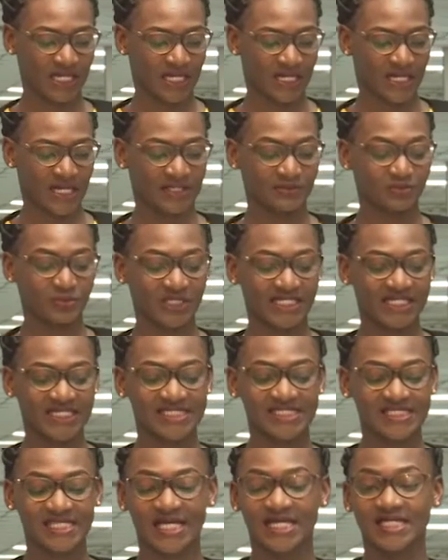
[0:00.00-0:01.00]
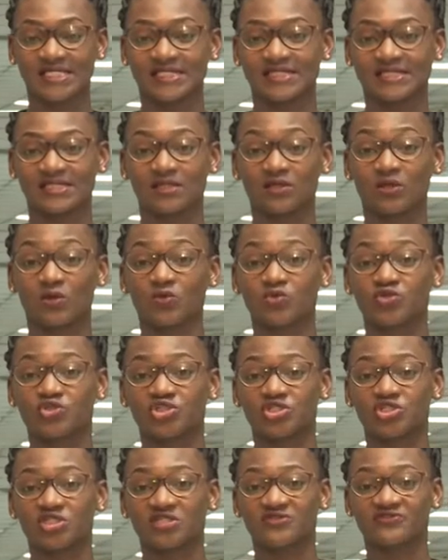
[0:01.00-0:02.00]
And police has
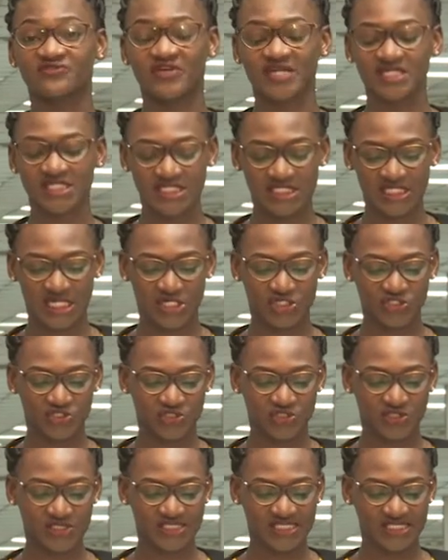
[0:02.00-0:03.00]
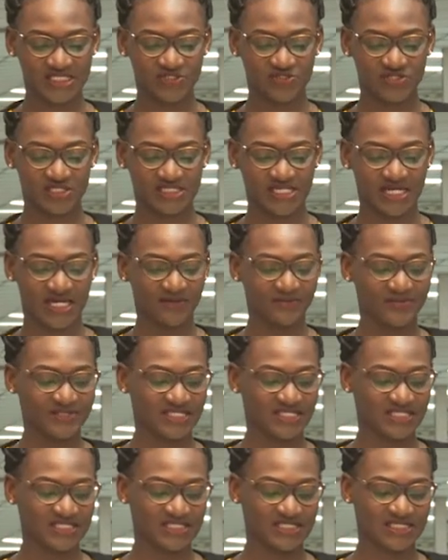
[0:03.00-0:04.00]
launched investigations into the
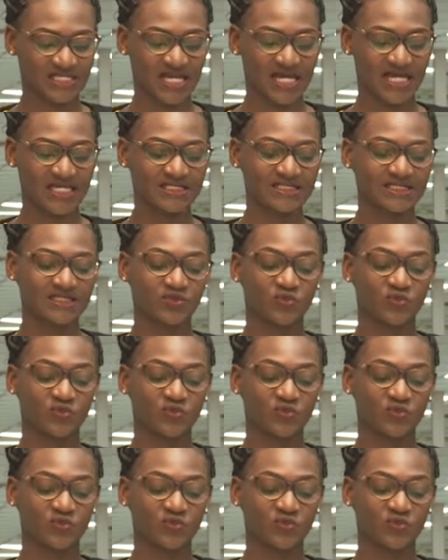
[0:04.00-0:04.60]
circumstances under